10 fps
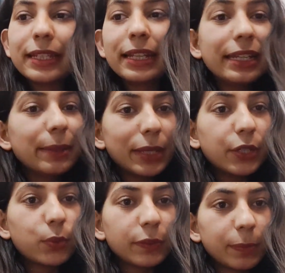heating
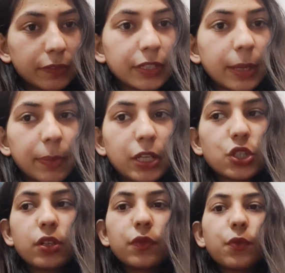milk to a specific
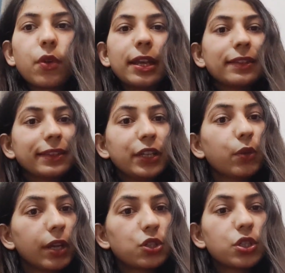temperature for like a set
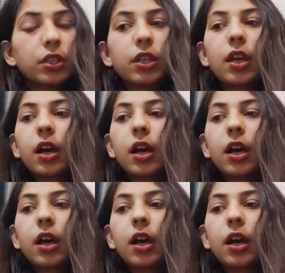duration